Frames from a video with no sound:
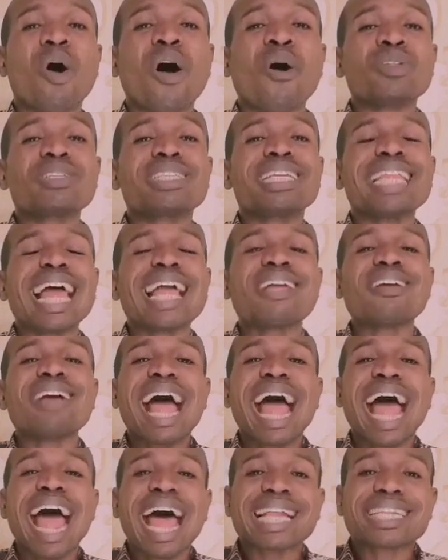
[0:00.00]
until
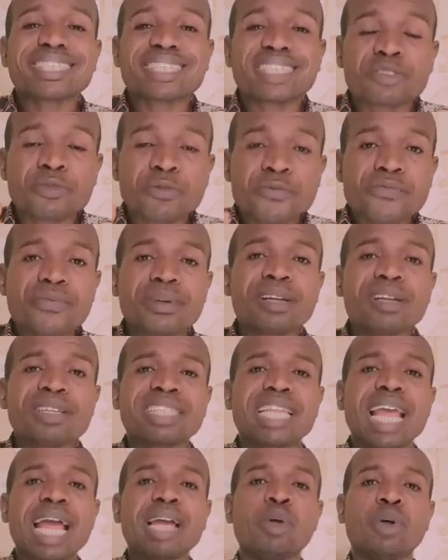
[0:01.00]
I
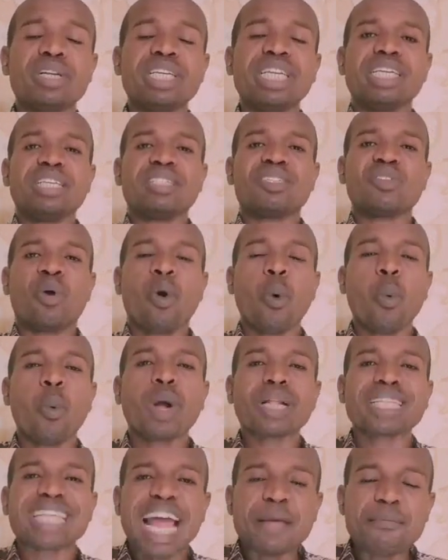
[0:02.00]
acted on it, on
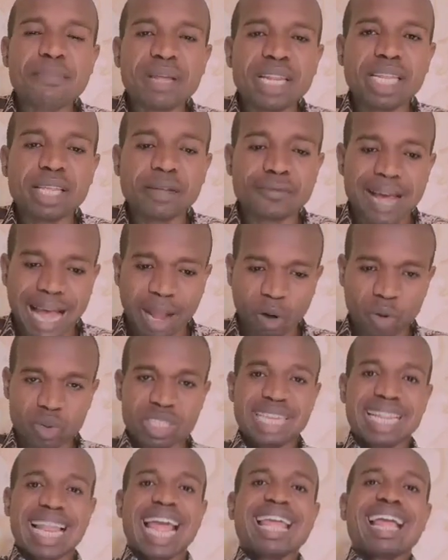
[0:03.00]
what I believe,
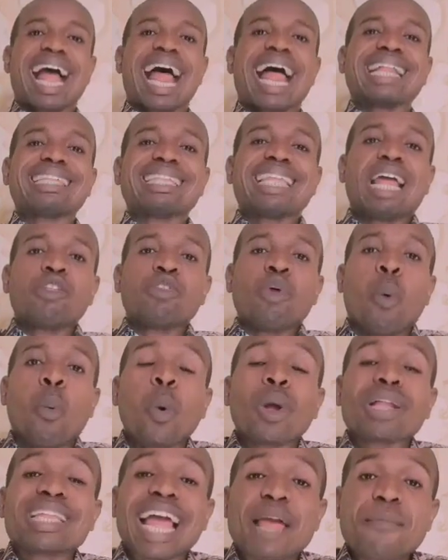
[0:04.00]
until I acted
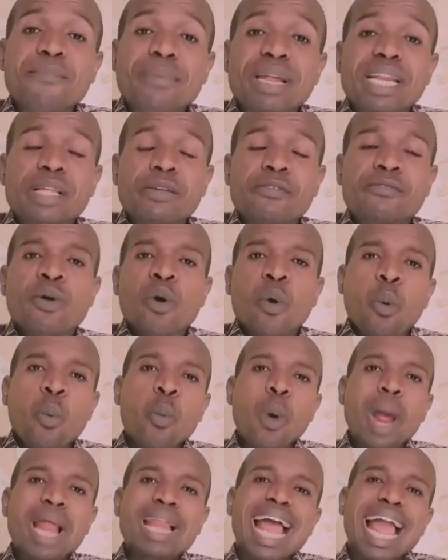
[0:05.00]
on what I believe,
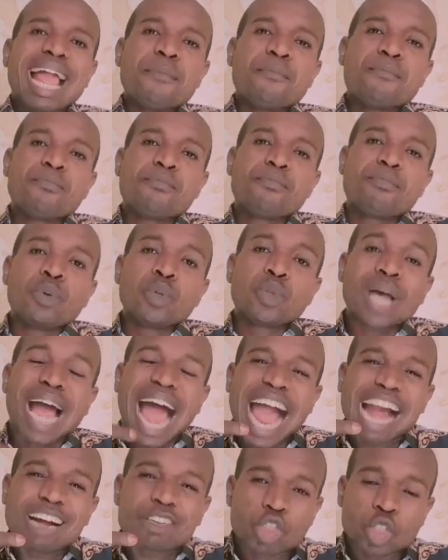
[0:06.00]
when I put
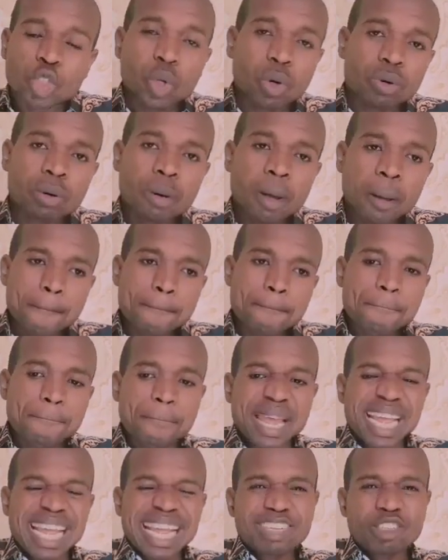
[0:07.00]
action
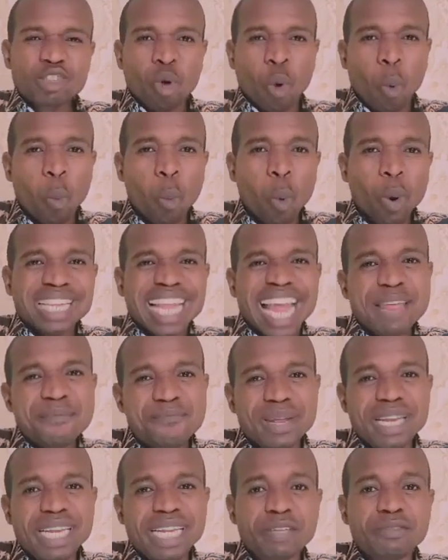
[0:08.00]
based on what I
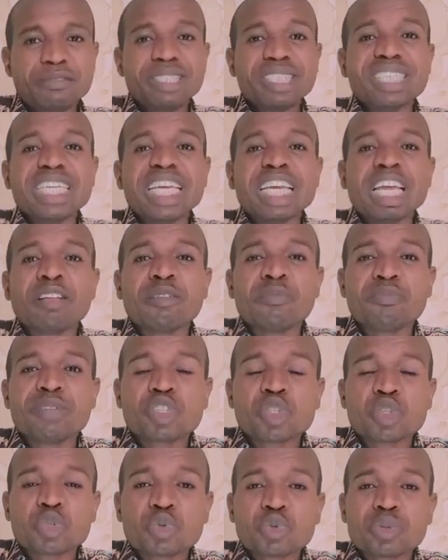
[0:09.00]
believe,
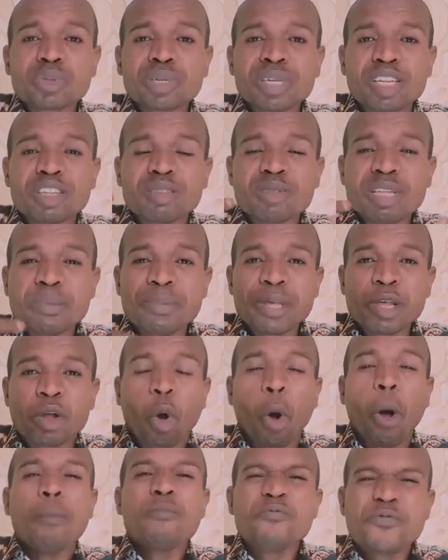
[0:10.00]
it
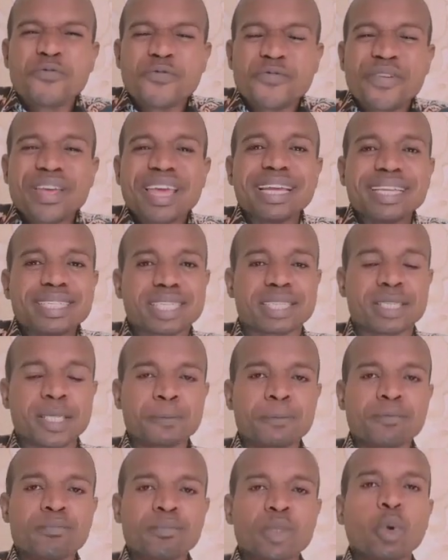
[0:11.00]
becomes faith.
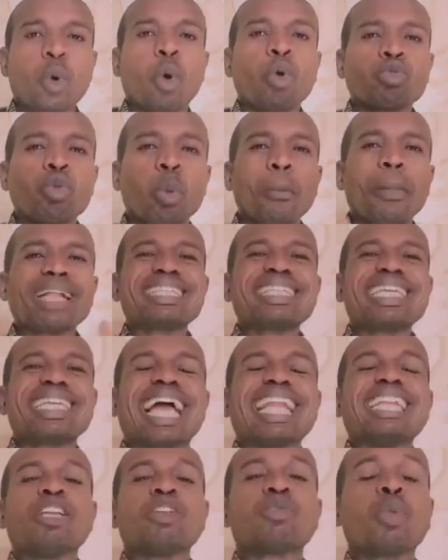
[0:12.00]

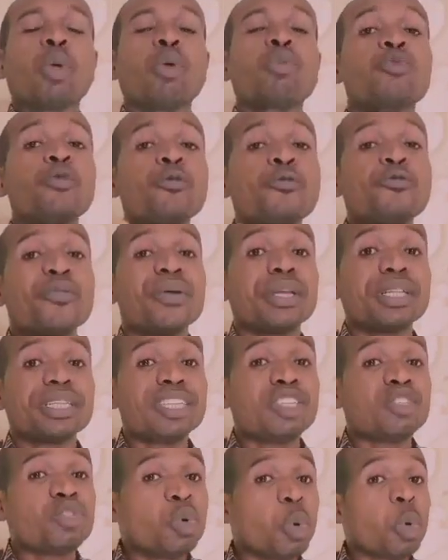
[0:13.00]
Automatically turn to faith,
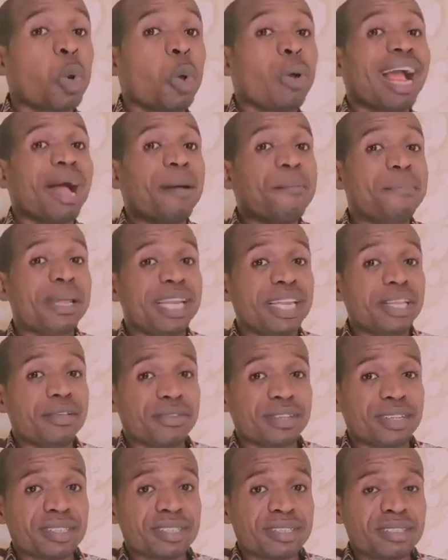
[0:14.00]
is no longer
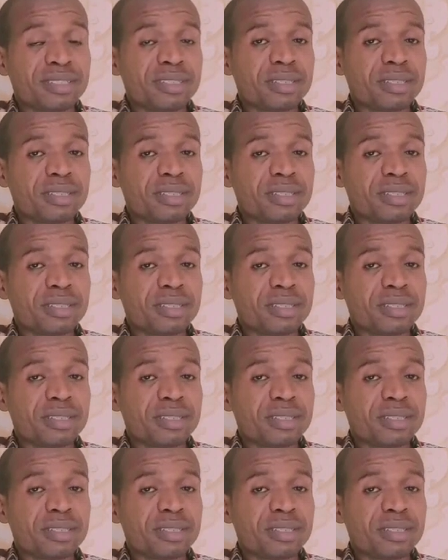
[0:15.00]
believing.